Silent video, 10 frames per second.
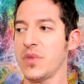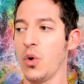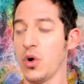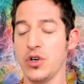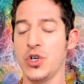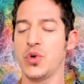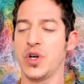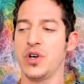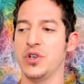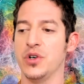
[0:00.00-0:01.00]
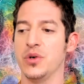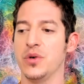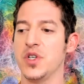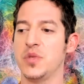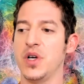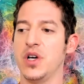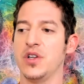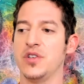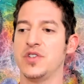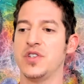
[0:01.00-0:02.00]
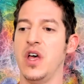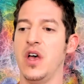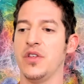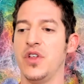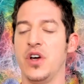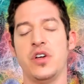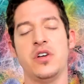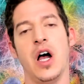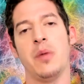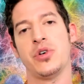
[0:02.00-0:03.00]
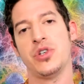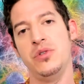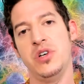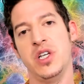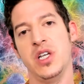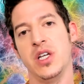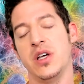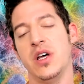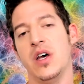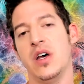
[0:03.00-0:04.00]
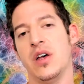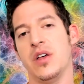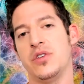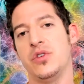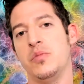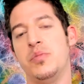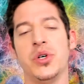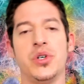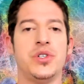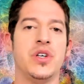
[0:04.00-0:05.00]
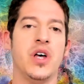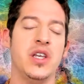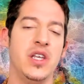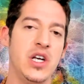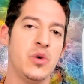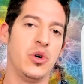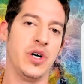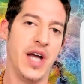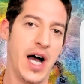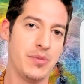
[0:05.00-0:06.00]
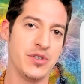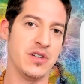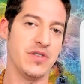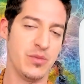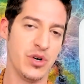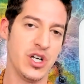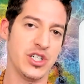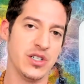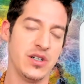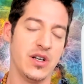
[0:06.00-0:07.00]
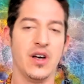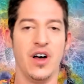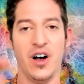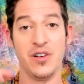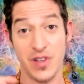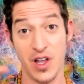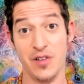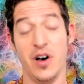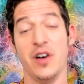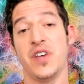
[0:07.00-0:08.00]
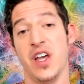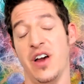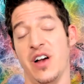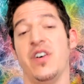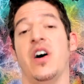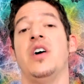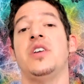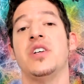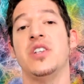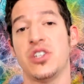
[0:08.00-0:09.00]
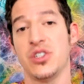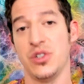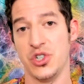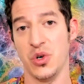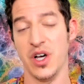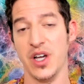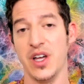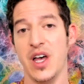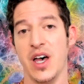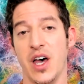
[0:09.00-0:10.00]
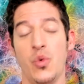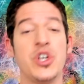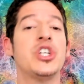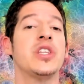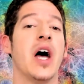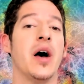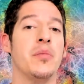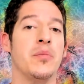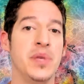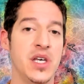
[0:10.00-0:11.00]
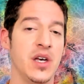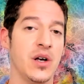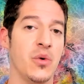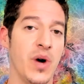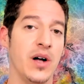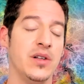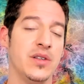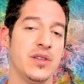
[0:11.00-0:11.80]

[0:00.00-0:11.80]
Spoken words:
or could trigger you is because they're your opportunity to build an equal and opposite vibration of love, of caring, of unconditional joy, and wishing that being well,